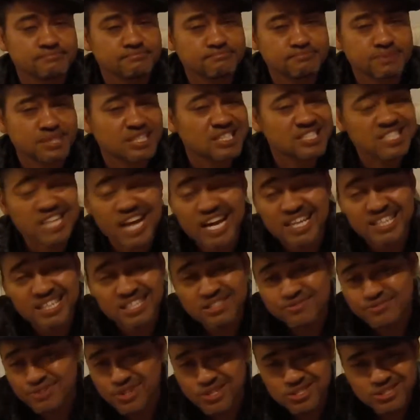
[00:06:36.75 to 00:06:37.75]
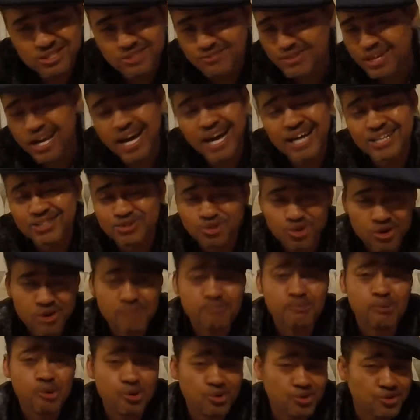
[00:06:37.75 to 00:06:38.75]
but the Chinese version of a high torque
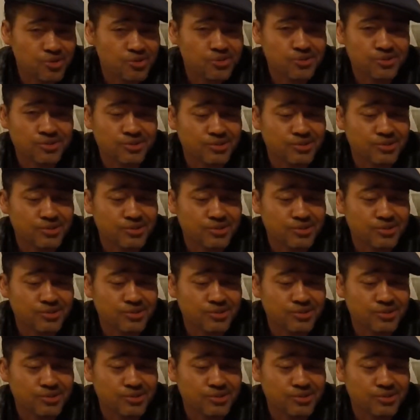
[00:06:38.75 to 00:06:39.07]
motor